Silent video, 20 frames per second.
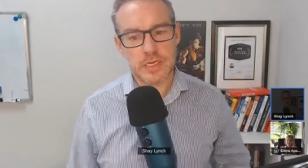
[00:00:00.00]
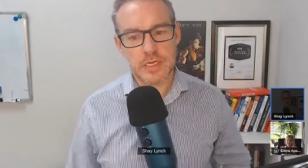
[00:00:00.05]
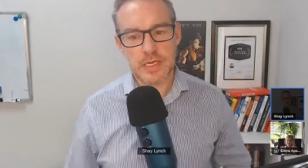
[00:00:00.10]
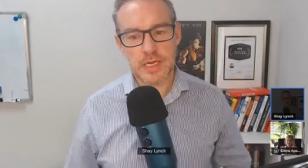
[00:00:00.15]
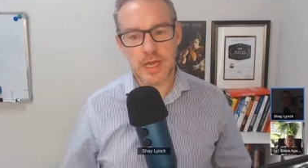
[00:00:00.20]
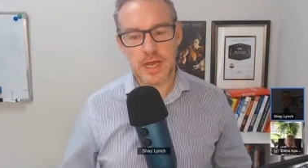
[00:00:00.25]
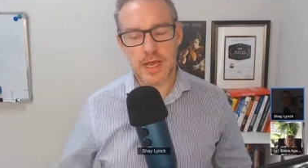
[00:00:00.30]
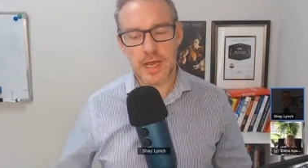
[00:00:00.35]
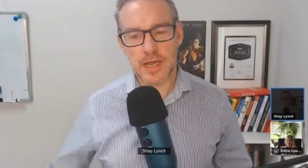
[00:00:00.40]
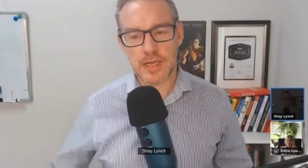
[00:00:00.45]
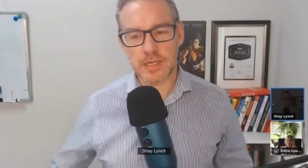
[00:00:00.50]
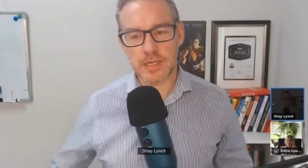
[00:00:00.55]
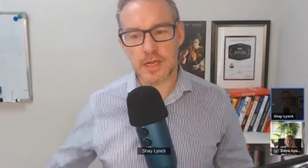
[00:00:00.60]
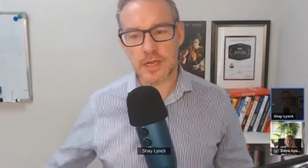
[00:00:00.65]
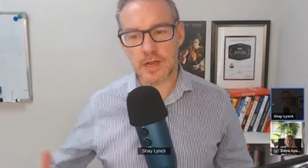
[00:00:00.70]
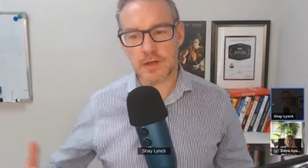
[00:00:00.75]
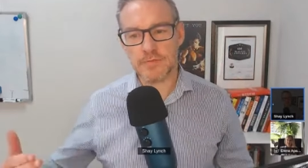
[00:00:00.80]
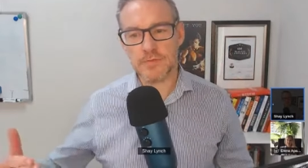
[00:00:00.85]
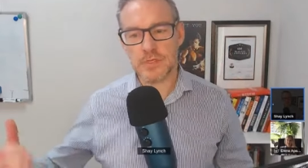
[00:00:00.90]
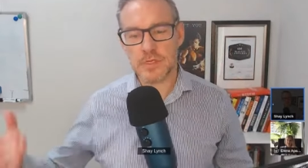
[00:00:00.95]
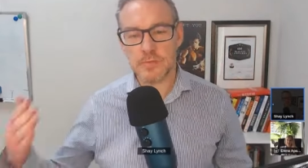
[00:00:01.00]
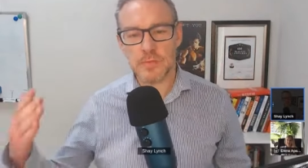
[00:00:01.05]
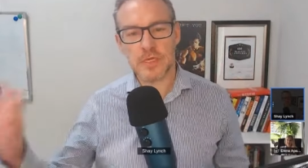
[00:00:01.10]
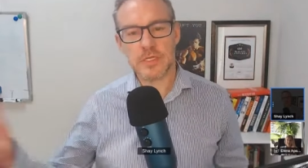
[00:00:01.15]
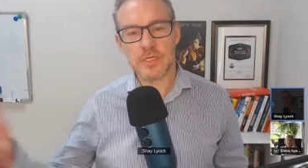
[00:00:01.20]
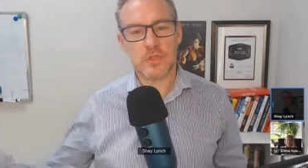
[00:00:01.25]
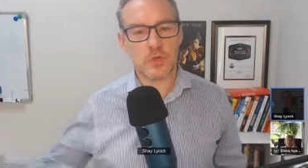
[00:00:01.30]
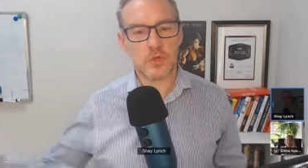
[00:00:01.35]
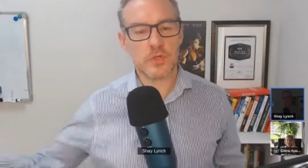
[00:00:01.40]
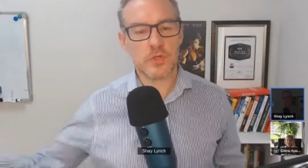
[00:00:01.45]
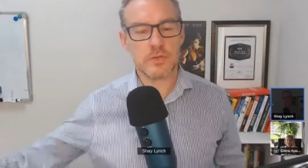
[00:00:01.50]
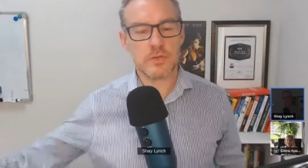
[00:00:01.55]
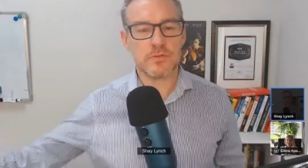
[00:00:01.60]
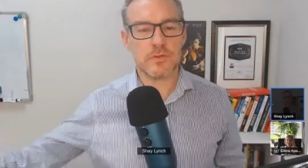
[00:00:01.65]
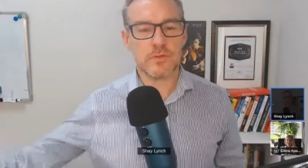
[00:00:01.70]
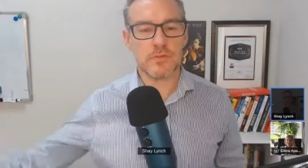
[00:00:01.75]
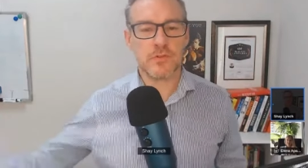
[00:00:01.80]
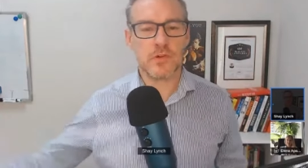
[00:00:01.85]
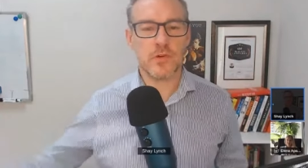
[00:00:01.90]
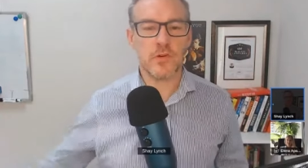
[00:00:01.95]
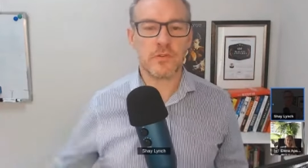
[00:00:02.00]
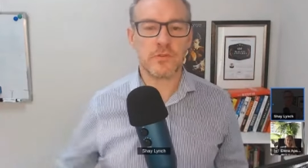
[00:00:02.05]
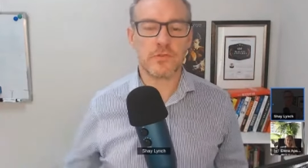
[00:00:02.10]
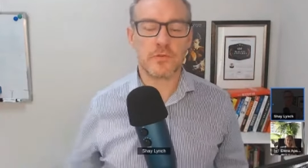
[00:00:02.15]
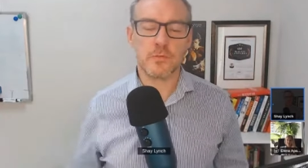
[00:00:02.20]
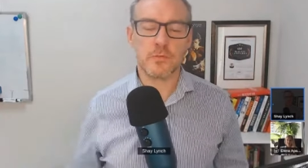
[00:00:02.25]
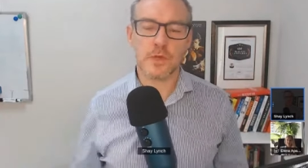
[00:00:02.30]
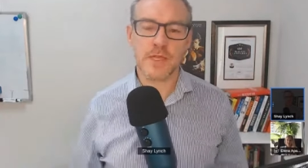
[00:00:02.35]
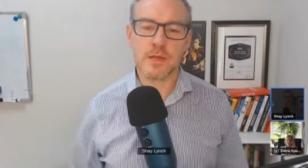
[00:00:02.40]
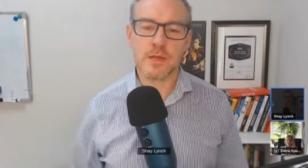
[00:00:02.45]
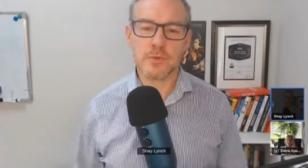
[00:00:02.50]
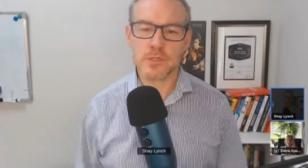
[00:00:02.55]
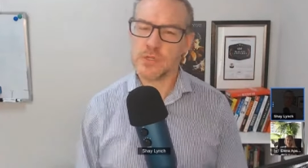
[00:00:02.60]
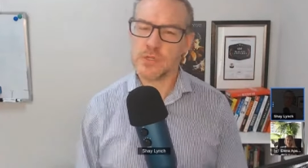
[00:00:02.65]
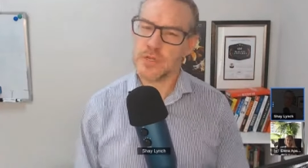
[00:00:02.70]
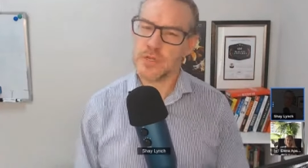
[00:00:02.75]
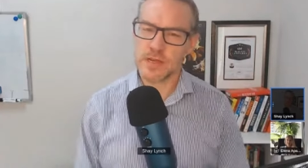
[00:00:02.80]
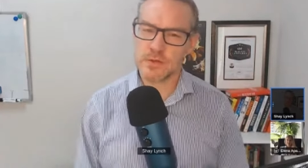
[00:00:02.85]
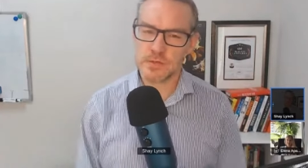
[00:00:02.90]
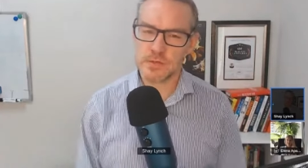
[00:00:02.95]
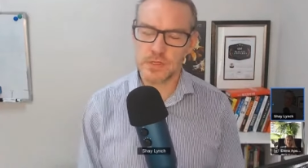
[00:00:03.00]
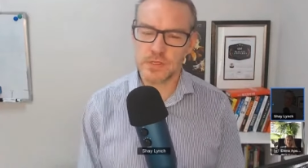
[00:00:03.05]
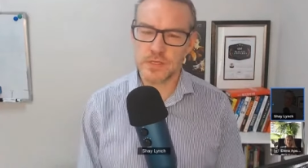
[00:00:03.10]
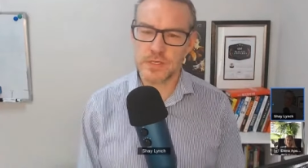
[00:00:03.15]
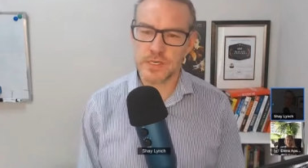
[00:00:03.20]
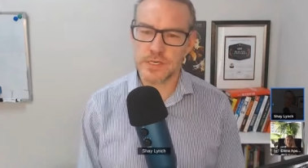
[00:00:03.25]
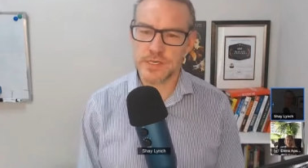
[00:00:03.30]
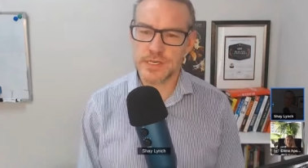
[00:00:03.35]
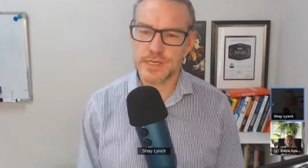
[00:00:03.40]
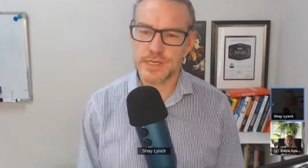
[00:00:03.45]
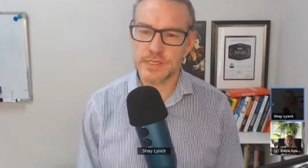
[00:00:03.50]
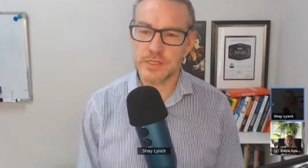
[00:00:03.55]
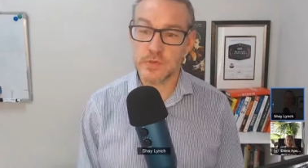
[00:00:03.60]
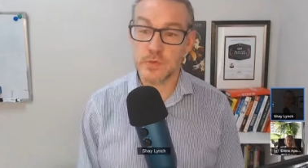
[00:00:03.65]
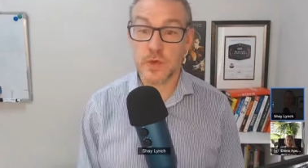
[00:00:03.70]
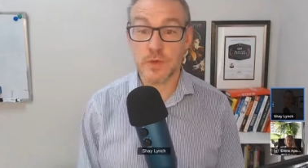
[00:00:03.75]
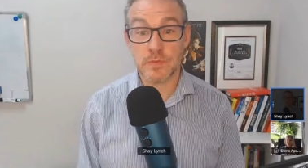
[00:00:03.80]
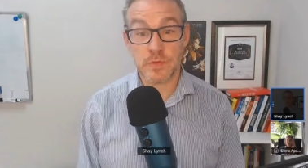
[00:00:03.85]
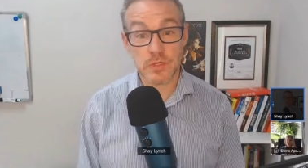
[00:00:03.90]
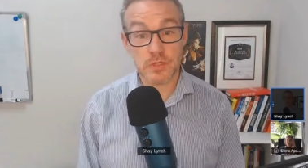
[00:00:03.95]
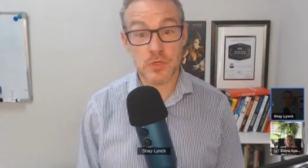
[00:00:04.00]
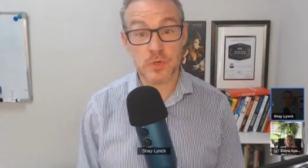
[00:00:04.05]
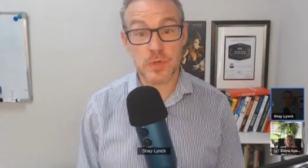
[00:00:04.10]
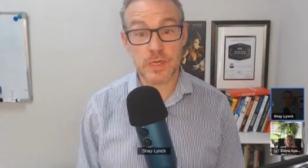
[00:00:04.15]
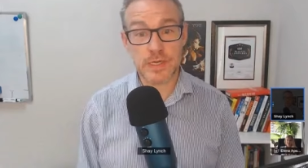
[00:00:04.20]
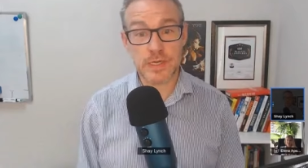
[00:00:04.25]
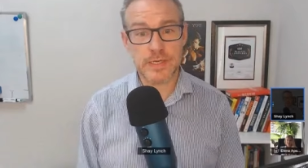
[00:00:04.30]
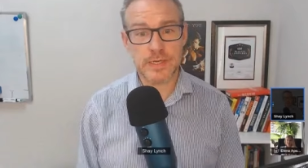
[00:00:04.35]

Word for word: And, and obviously my thoughts have evolved, but that was two thousand thirteen. So I've been doing